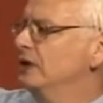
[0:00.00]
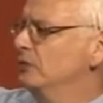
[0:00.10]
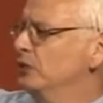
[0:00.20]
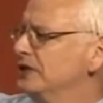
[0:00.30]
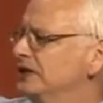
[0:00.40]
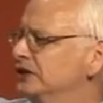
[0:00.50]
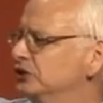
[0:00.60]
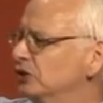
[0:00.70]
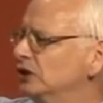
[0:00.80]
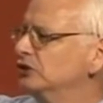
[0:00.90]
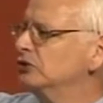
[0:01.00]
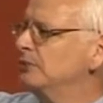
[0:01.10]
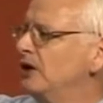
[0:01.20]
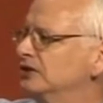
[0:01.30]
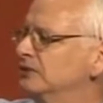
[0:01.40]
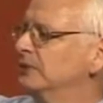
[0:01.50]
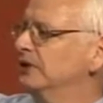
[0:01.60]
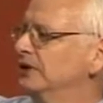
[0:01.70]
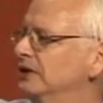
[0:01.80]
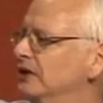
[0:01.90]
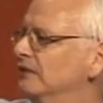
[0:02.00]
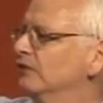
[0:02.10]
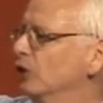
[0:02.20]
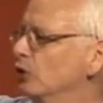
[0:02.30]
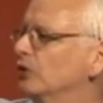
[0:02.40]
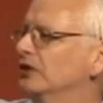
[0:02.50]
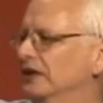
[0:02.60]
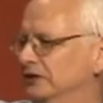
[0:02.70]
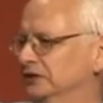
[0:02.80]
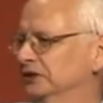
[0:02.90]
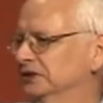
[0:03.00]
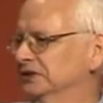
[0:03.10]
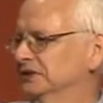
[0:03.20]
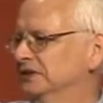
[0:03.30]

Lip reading: with the structural possibility of local elders,